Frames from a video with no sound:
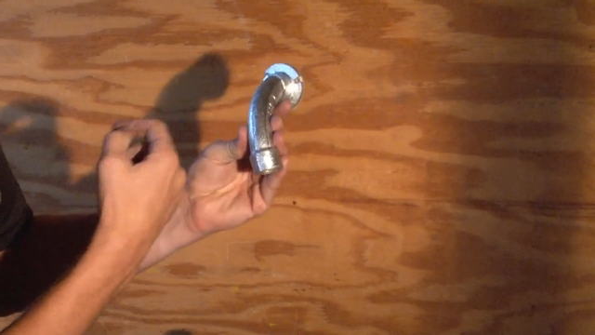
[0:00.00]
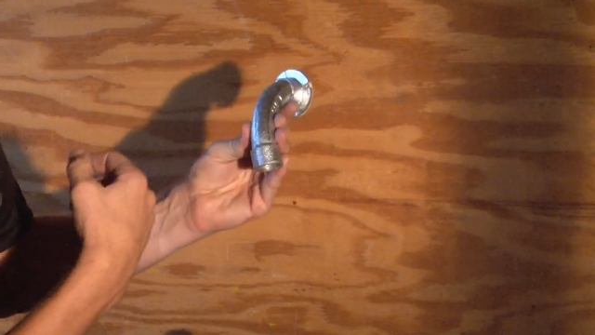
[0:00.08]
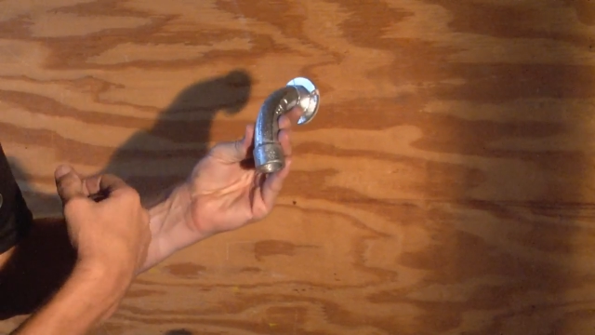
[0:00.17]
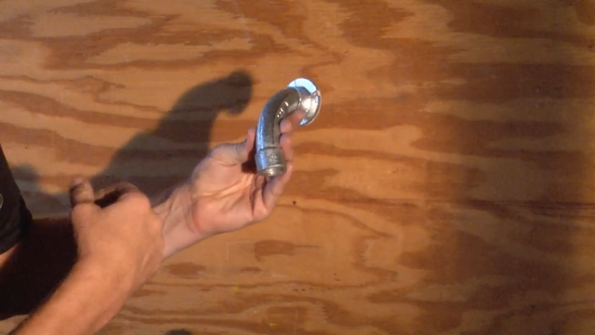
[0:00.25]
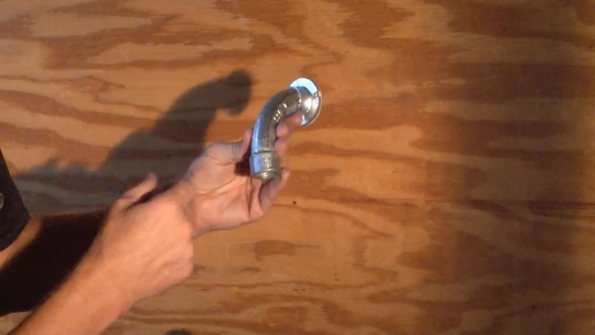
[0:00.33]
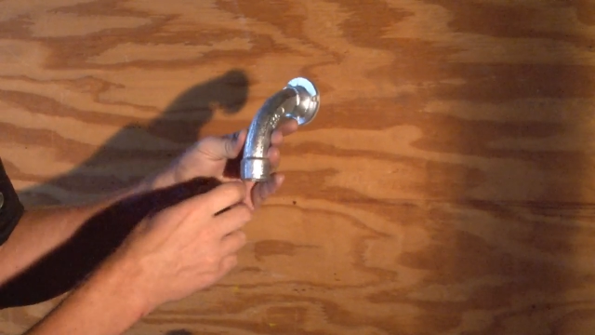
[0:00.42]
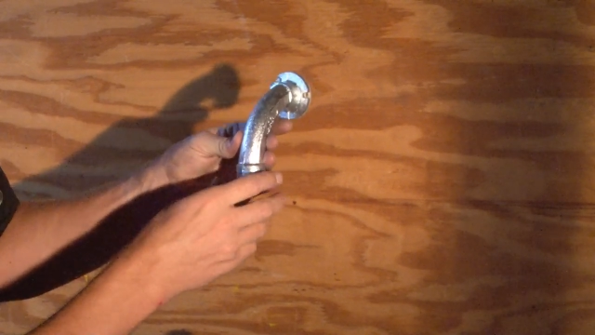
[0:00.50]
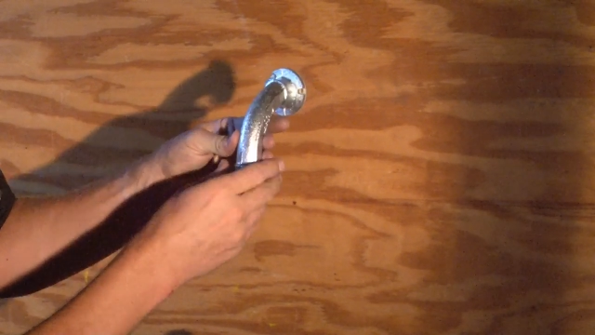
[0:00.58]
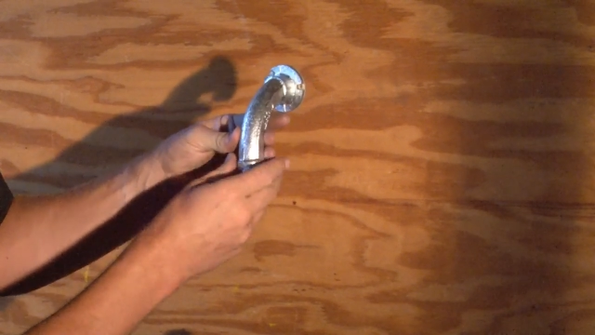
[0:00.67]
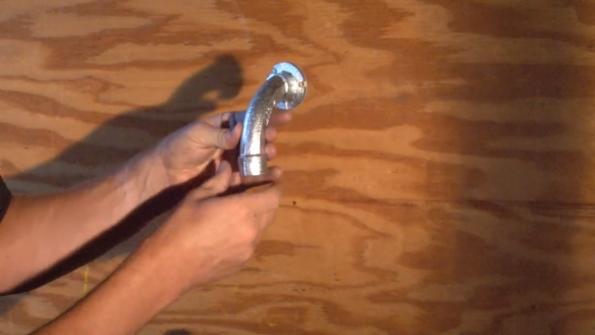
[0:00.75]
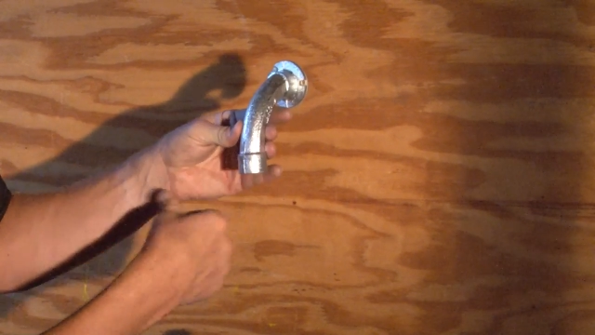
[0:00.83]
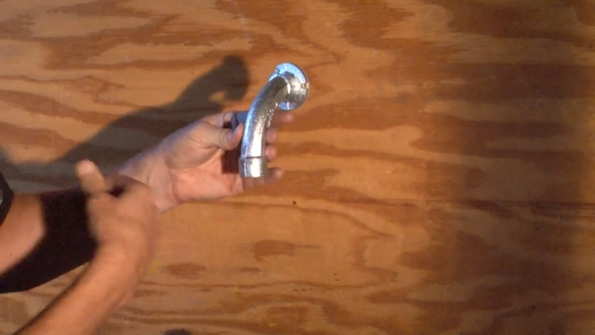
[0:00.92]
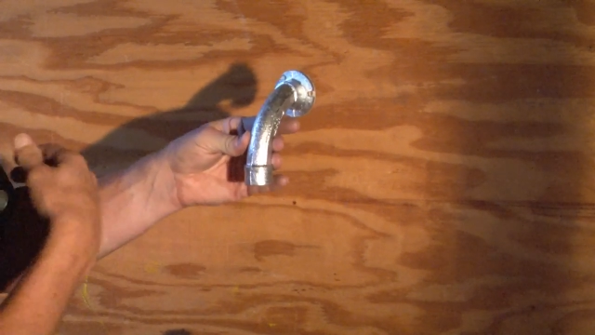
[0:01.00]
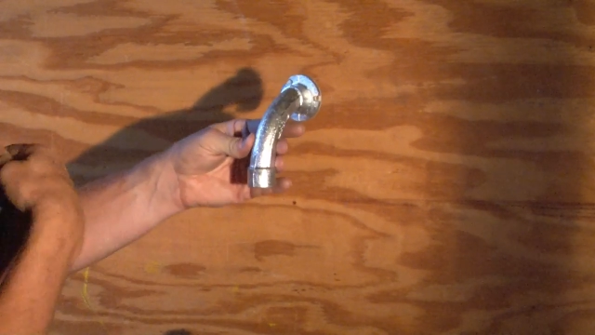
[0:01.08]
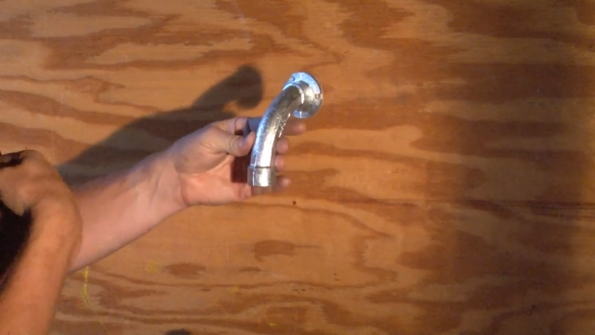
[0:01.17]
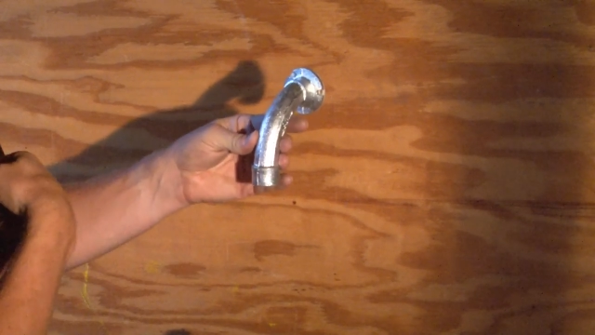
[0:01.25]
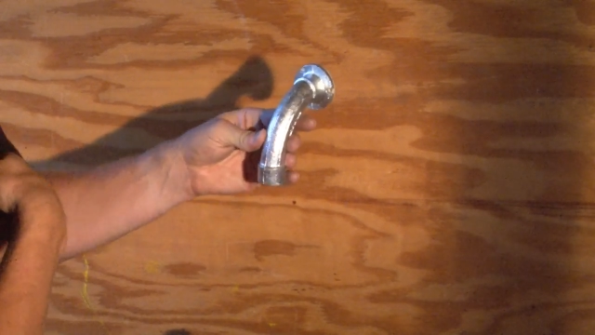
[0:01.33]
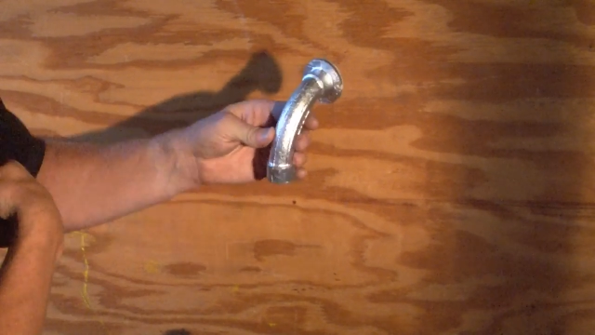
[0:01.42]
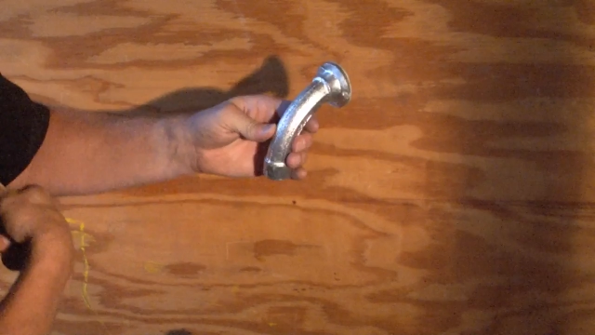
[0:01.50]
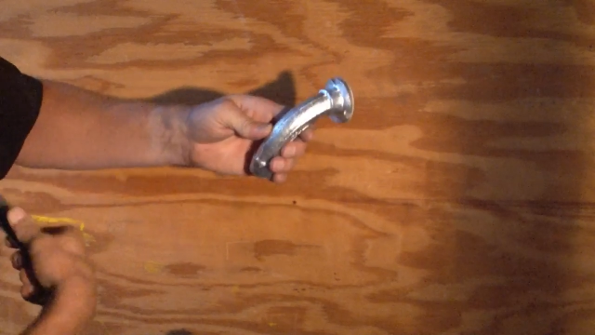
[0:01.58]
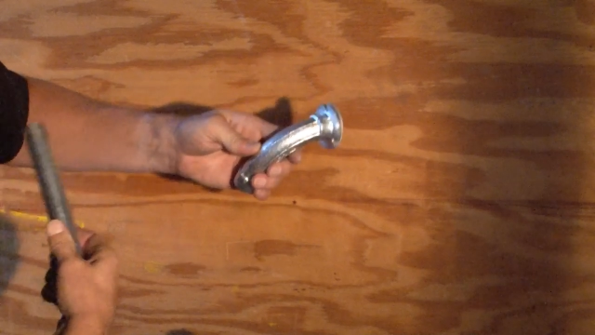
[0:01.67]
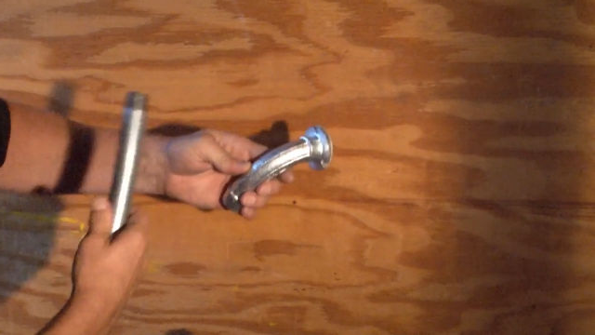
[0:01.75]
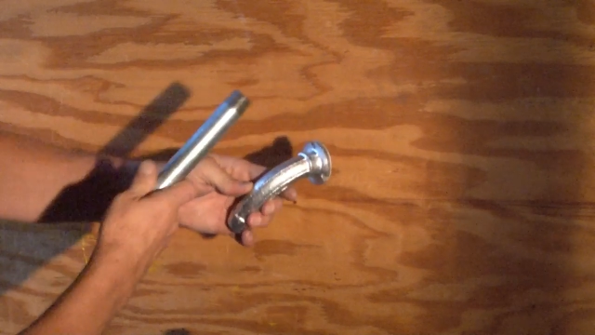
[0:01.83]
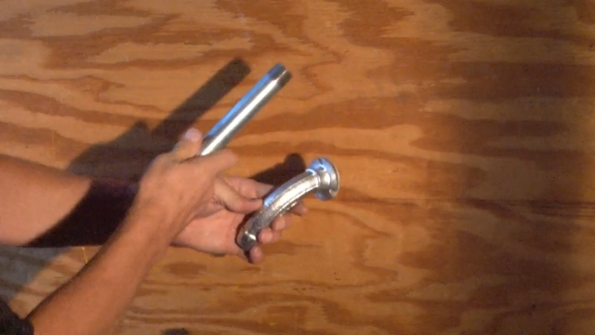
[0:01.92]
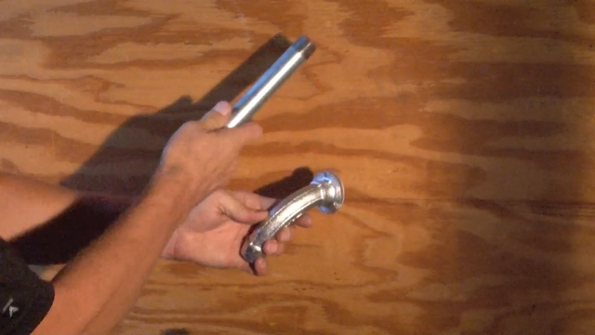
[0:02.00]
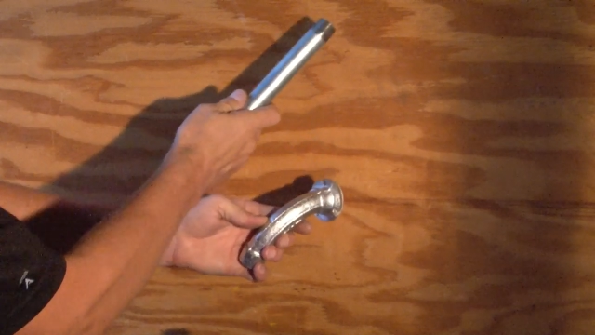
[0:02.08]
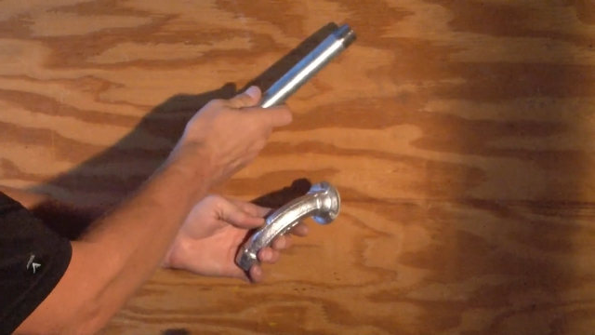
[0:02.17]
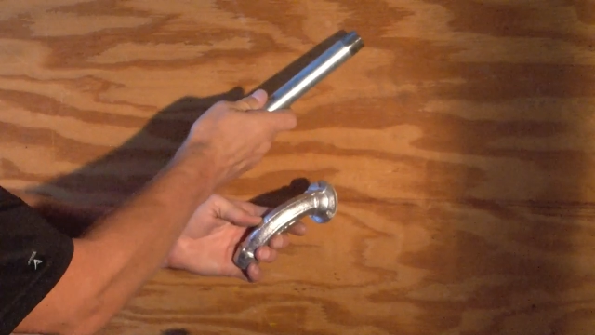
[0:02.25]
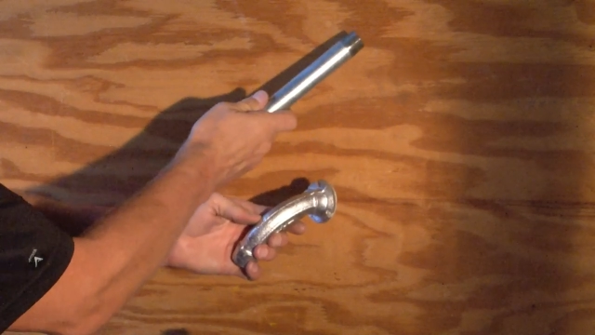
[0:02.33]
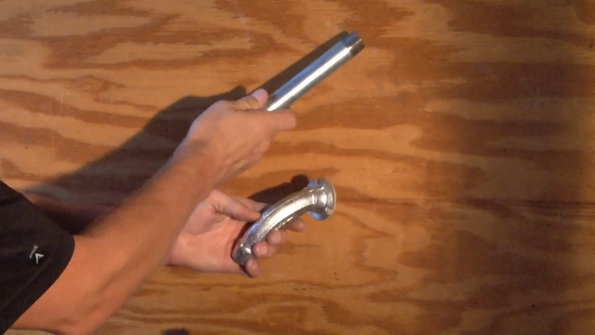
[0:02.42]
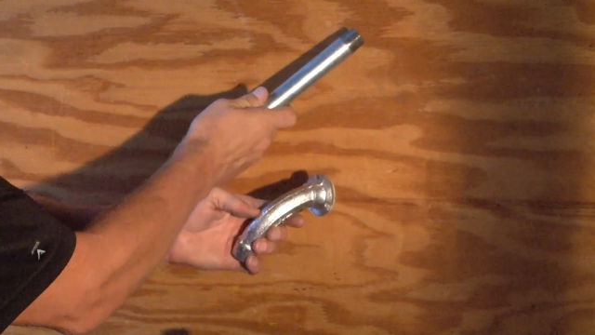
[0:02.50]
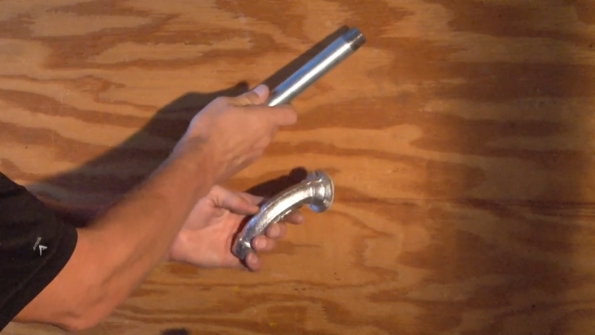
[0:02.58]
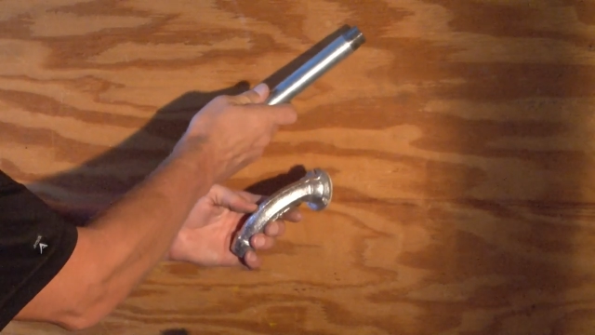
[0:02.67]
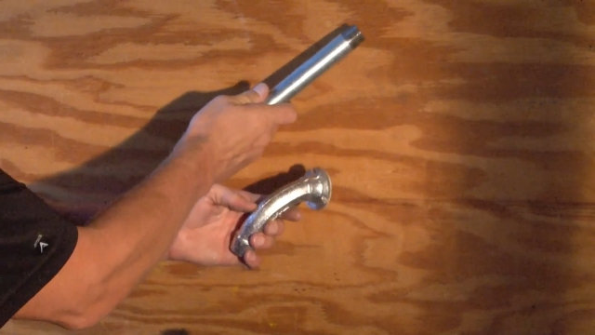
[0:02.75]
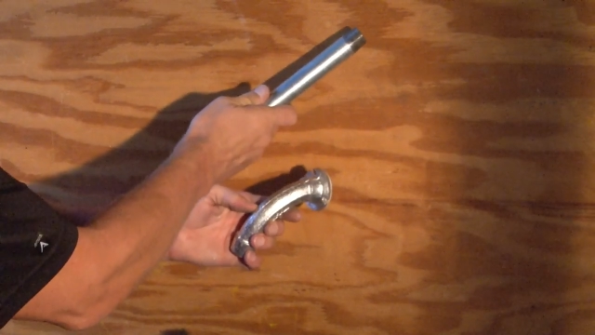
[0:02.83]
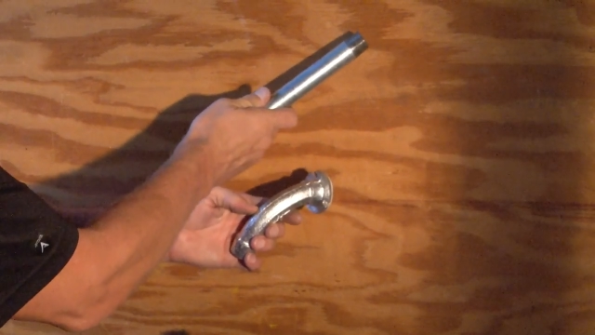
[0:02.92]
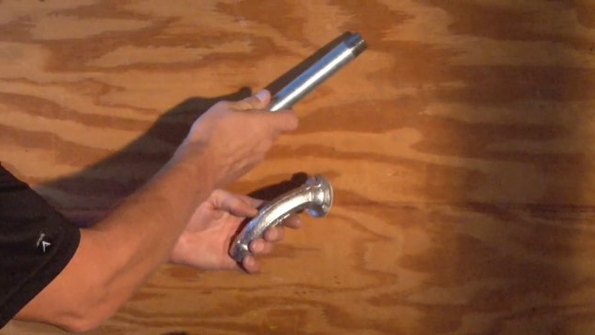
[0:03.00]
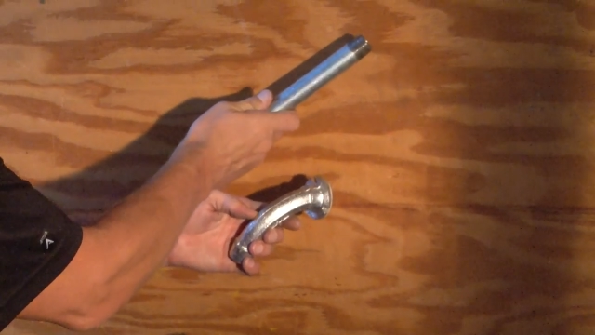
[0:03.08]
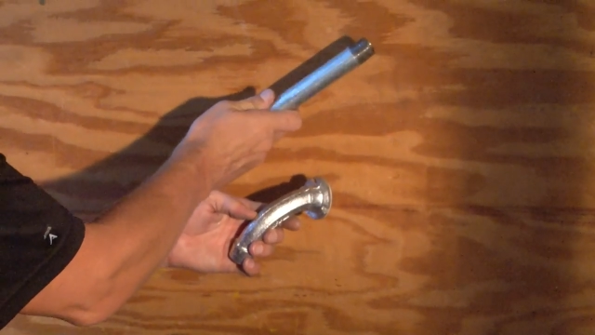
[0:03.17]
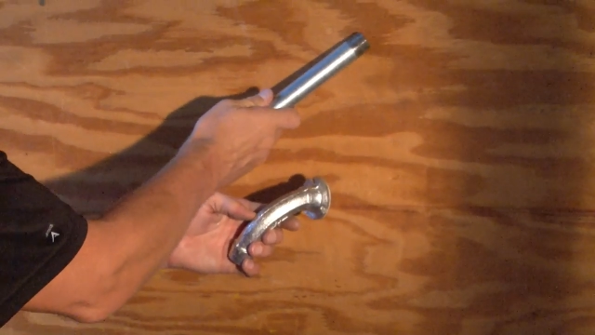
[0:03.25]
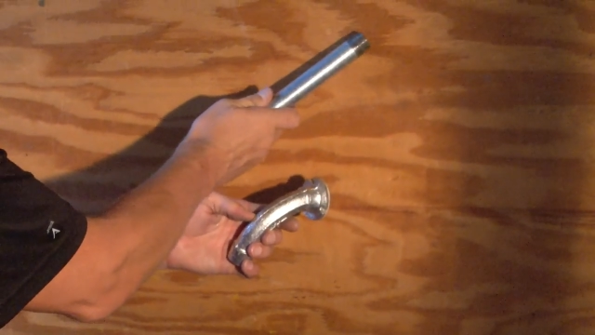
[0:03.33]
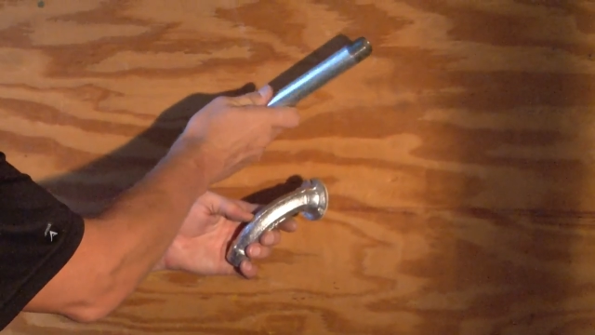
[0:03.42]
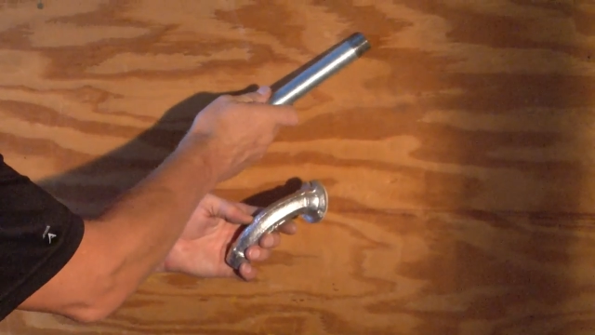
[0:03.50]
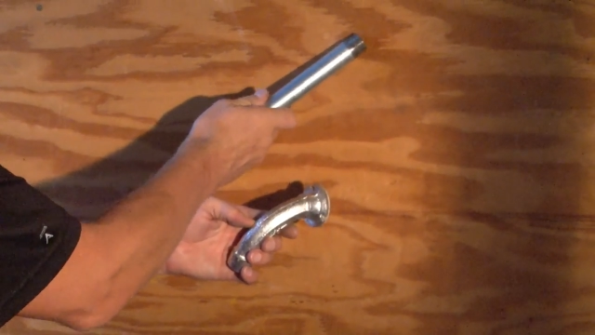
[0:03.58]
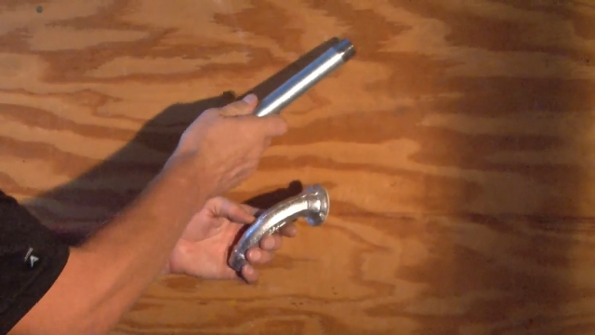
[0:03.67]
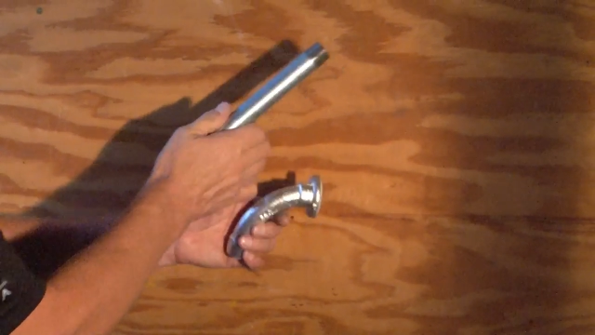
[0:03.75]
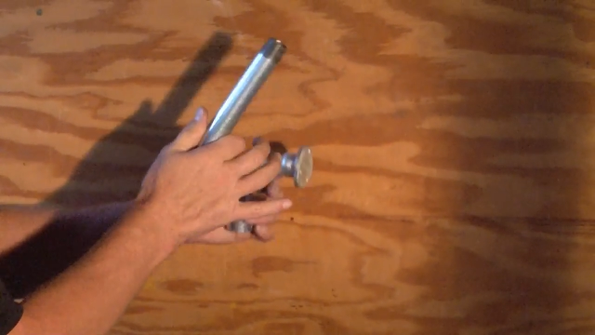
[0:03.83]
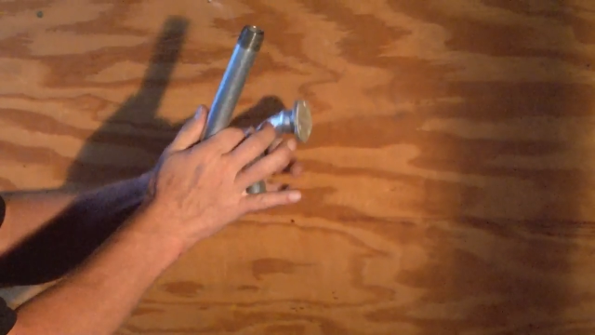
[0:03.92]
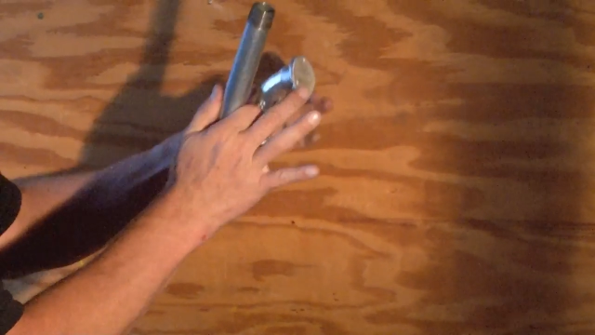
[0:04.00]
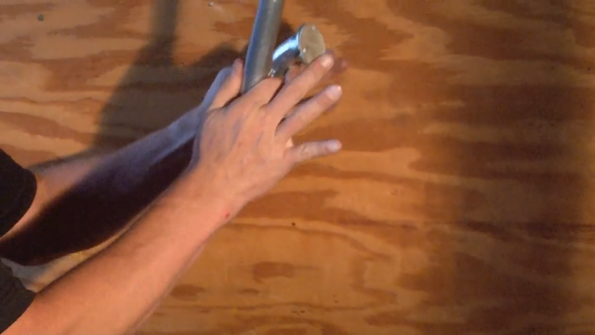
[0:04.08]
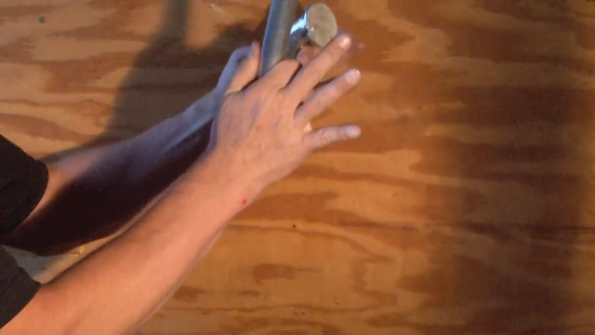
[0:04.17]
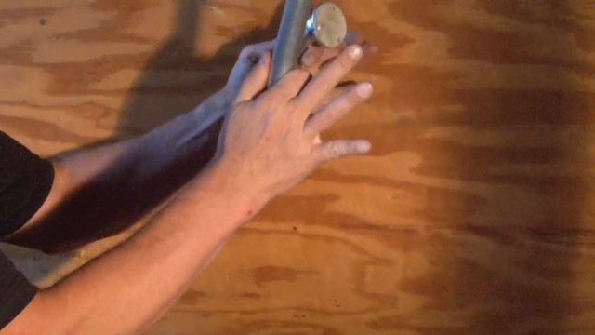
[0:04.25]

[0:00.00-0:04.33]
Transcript: [unreadable: no face in view]